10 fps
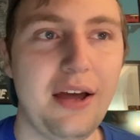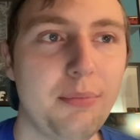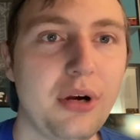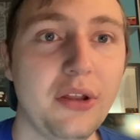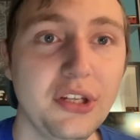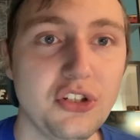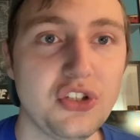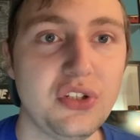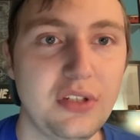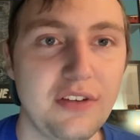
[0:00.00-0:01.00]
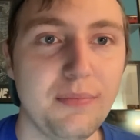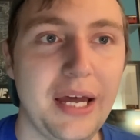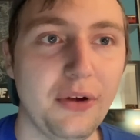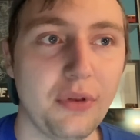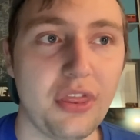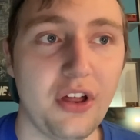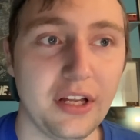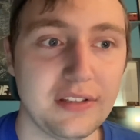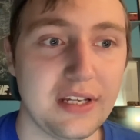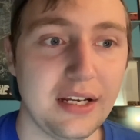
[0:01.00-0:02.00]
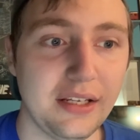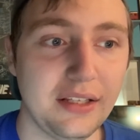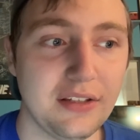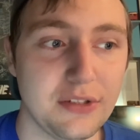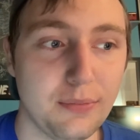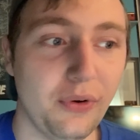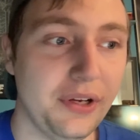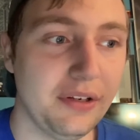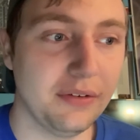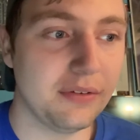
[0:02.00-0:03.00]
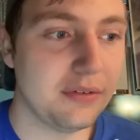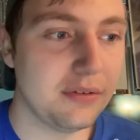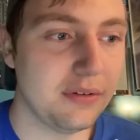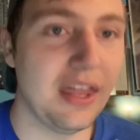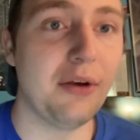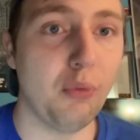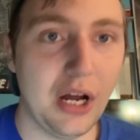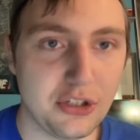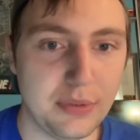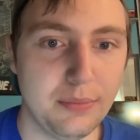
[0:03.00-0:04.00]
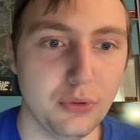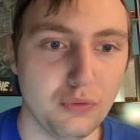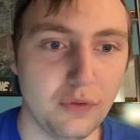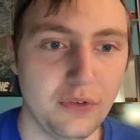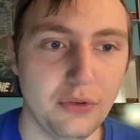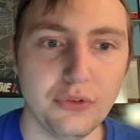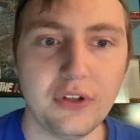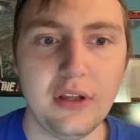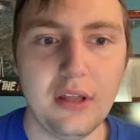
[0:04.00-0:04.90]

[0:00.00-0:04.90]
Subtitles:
I'll probably just give my own thoughts on it at this point and then watch people's reviews.